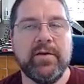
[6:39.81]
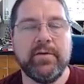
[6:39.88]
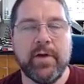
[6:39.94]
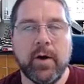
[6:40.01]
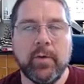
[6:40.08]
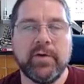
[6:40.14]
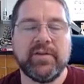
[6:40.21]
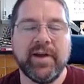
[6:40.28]

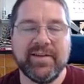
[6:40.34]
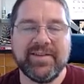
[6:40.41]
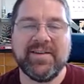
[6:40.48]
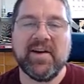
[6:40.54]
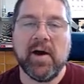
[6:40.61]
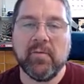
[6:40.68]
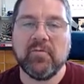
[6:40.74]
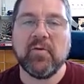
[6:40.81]
No, it doesn't
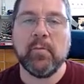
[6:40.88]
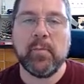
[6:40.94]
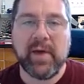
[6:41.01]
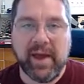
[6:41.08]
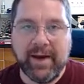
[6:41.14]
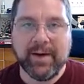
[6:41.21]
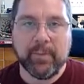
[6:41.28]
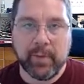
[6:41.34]
come from
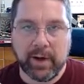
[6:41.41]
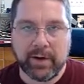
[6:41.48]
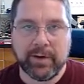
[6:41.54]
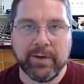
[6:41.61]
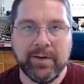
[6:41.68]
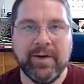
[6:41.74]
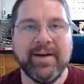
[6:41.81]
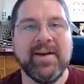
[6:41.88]
peanut
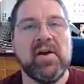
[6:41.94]
butter.